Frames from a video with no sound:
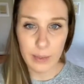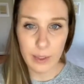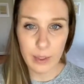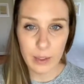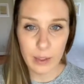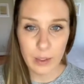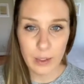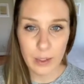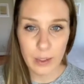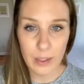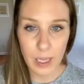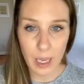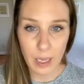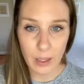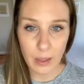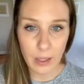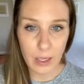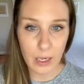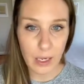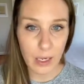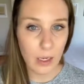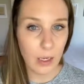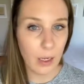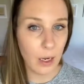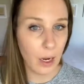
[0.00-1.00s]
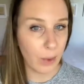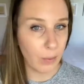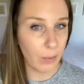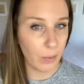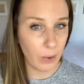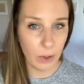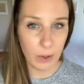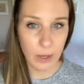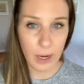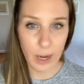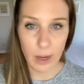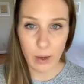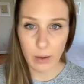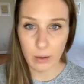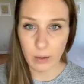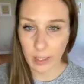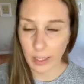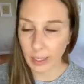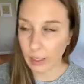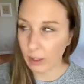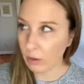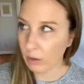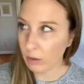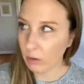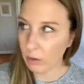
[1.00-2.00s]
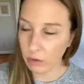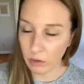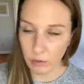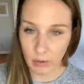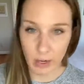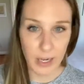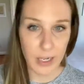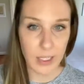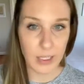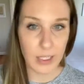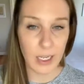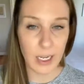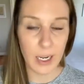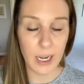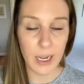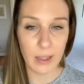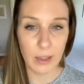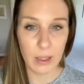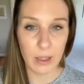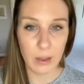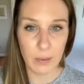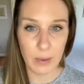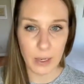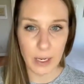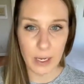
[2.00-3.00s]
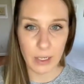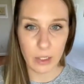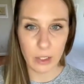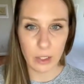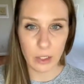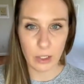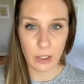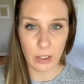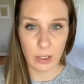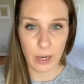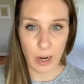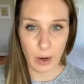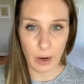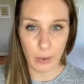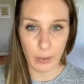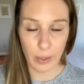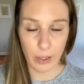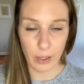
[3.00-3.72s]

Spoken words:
sadly, I broke out like crazy at the beach and now we are